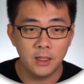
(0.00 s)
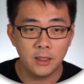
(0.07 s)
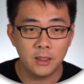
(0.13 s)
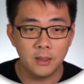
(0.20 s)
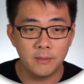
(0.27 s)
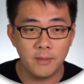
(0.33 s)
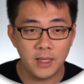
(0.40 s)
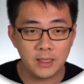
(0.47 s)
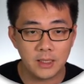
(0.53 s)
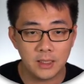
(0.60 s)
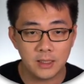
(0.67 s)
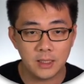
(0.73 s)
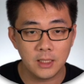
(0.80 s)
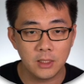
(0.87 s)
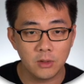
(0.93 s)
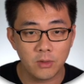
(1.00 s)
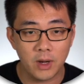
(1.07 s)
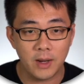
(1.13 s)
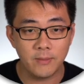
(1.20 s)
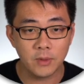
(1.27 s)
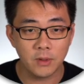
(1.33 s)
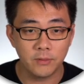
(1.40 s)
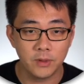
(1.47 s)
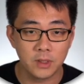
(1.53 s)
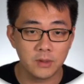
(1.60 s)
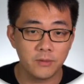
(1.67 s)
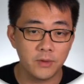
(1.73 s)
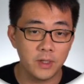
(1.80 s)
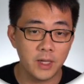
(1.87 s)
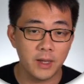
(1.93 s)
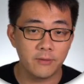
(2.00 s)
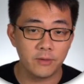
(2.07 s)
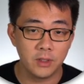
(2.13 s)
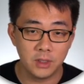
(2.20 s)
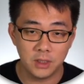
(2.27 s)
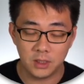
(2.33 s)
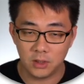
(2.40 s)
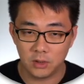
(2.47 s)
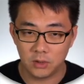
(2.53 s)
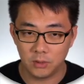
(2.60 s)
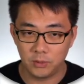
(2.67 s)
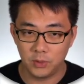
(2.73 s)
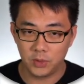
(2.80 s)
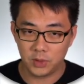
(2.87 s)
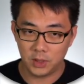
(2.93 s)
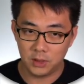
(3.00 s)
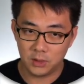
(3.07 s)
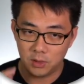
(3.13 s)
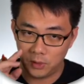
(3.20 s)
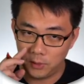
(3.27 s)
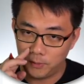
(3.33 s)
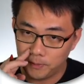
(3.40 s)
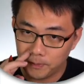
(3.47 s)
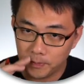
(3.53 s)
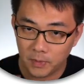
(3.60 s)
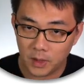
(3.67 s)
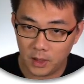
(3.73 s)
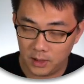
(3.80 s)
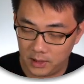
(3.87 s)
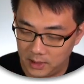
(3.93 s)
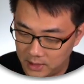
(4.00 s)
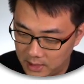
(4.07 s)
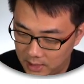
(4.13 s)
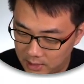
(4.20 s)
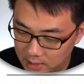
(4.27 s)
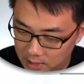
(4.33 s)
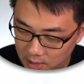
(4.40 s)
The masses in grams of the sphere have this distribution. So this case